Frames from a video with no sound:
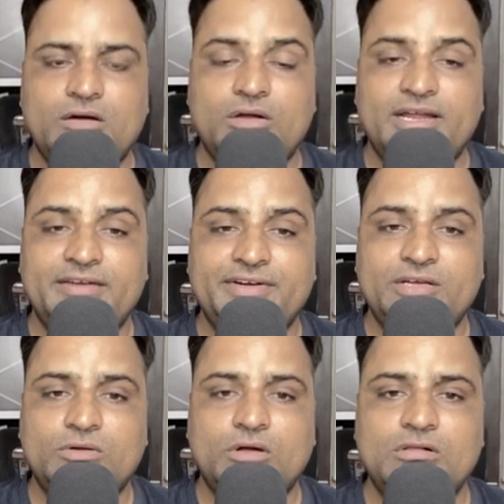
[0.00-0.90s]
online video
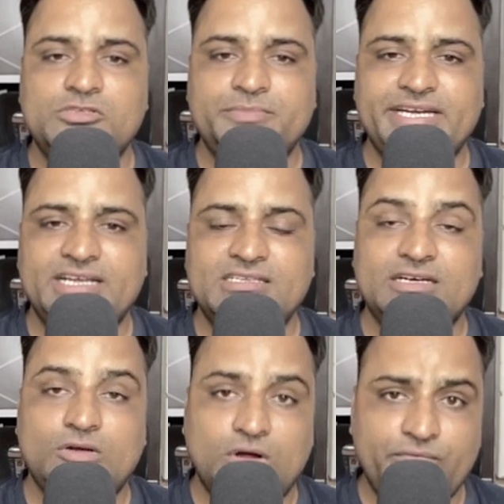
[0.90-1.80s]
calls, meetings
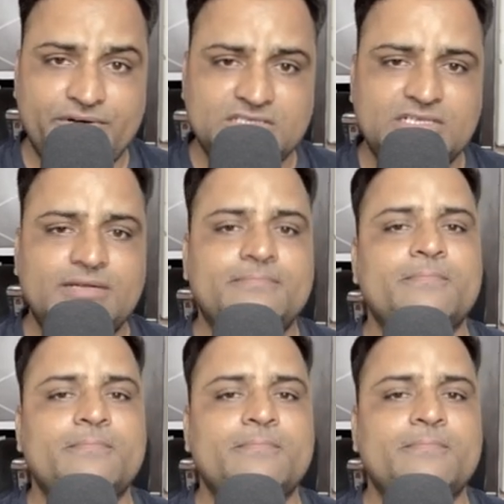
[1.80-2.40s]
and conferencing